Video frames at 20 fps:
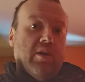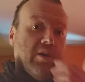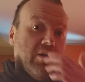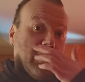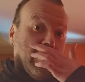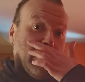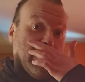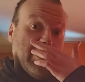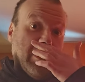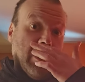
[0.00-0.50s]

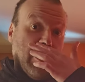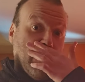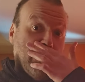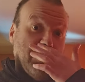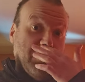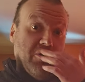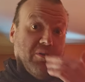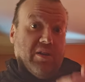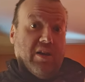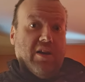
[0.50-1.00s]
you know to
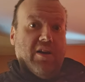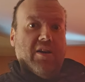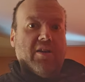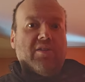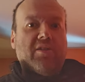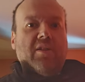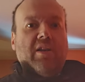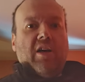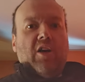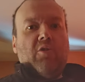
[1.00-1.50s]
help you
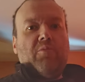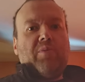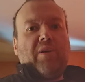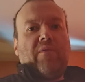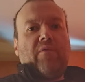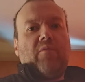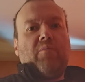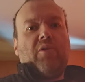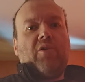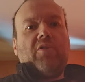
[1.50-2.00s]
guys, to help
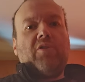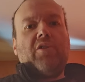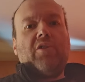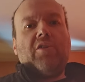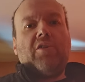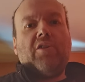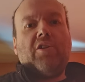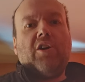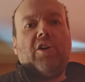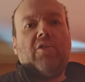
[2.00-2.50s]
everybody,
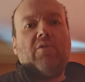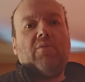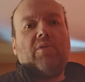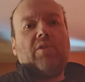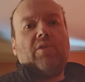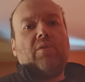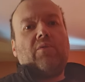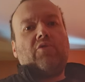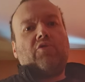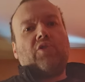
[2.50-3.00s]
you know,
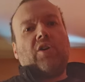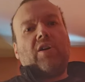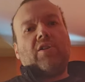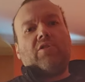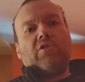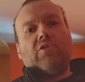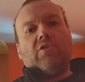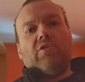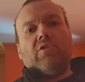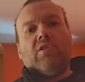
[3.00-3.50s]
and I'll try
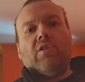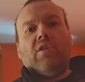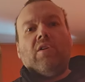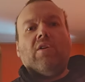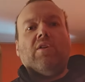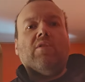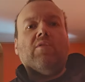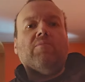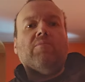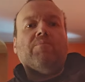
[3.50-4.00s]
to
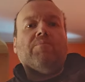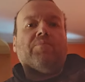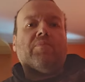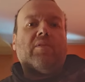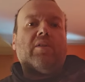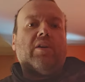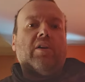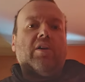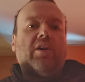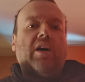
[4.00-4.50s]

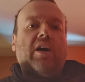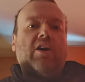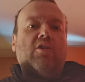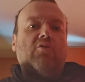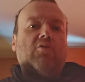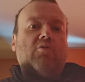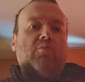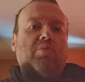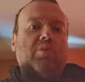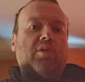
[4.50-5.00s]
uh,
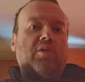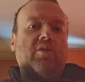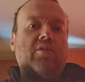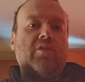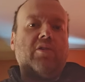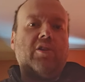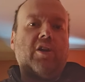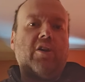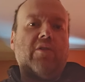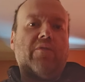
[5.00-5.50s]
help
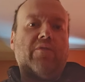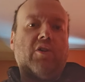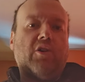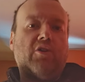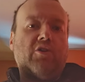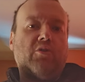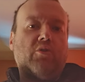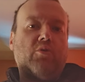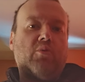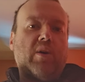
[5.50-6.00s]
you know, if you've got
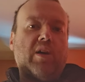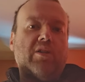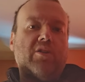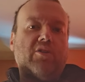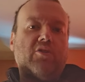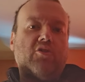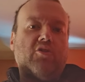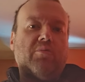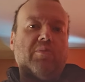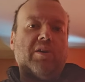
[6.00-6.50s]
new quests
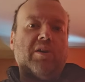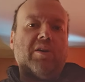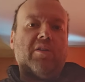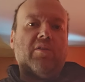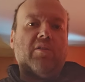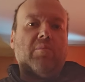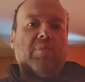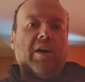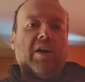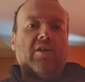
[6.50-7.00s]

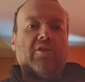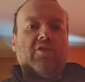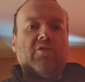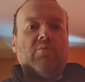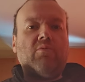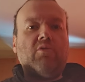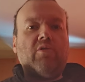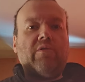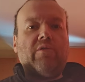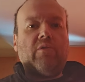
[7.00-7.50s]
coming about some
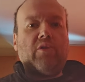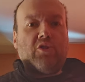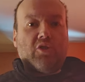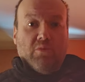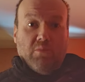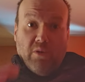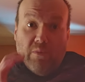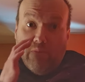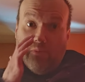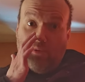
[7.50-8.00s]
more, if you've got
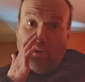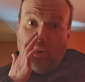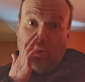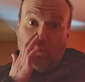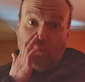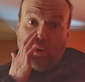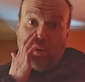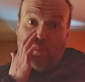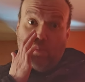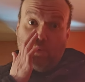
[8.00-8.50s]
some
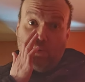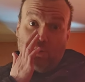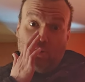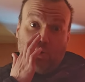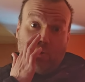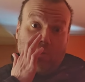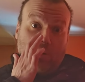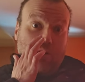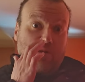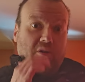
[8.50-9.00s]
improvised weapons
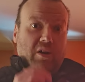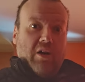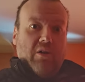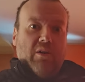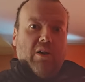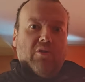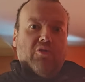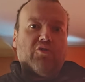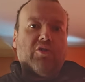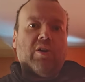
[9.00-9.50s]
coming, I'll,
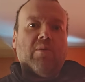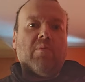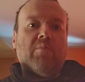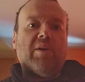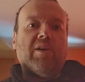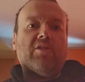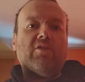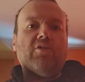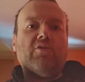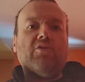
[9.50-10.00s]
I'll, I'll try my
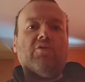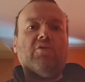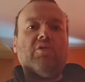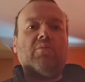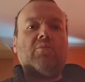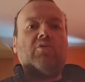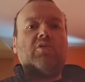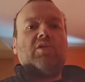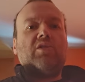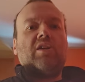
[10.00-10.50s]
best to do
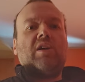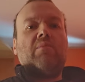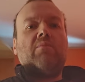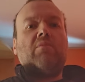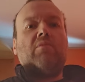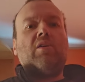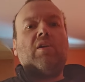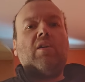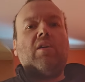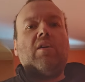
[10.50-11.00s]
them because
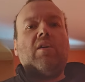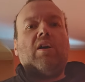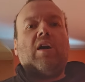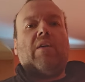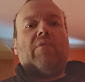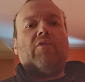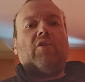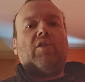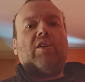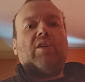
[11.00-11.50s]
um,
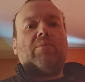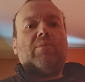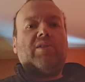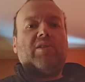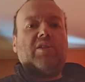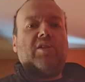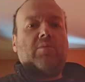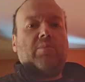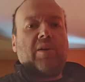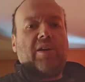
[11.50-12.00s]
I've got
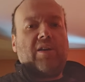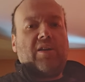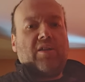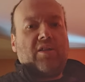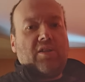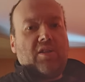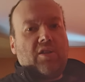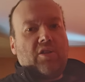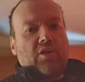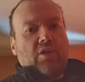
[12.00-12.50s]
limited space
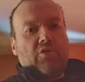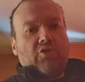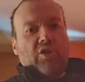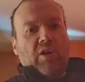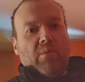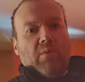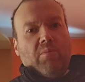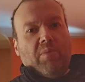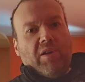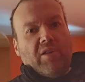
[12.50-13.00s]
here, so I'll
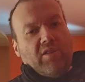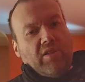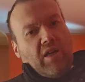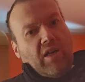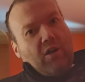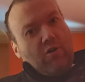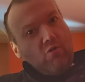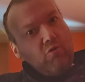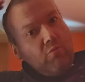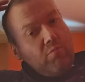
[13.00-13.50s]
try my best to
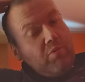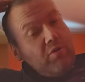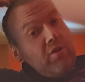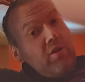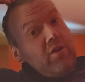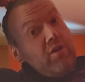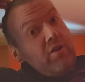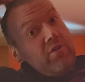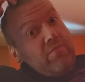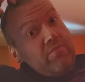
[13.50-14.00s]
help
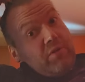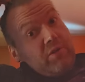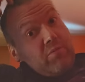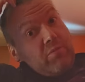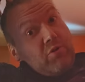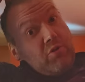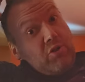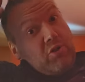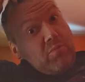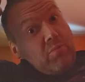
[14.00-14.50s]
as
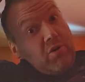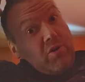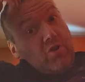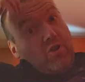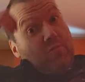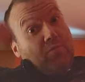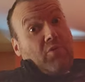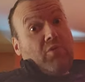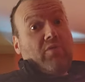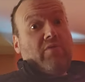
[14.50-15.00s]
much as
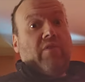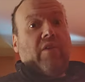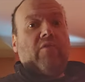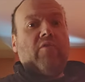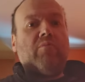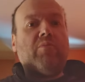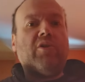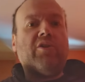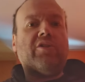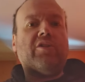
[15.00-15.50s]
possible to
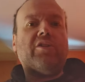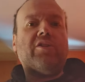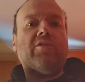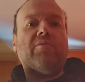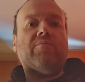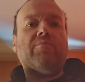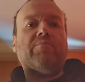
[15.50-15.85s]
everybody.